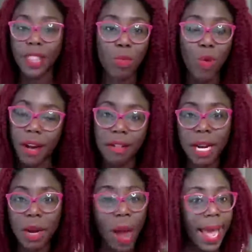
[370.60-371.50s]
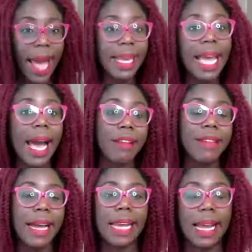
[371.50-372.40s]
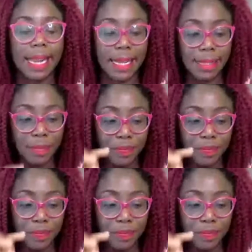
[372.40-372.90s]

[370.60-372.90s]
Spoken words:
them, wondering why I can't write like that.